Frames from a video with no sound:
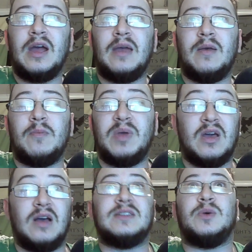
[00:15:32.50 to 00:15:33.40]

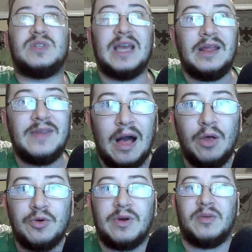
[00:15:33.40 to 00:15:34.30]
because it was hitting the
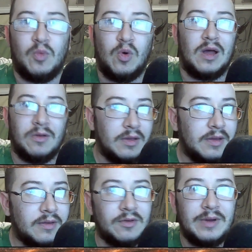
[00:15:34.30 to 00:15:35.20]
algorithm well.
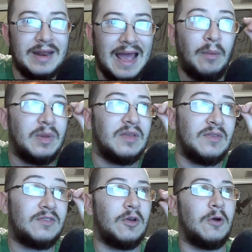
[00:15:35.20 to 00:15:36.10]
So it happens.
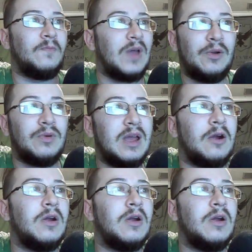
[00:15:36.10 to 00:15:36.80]
So I don't care.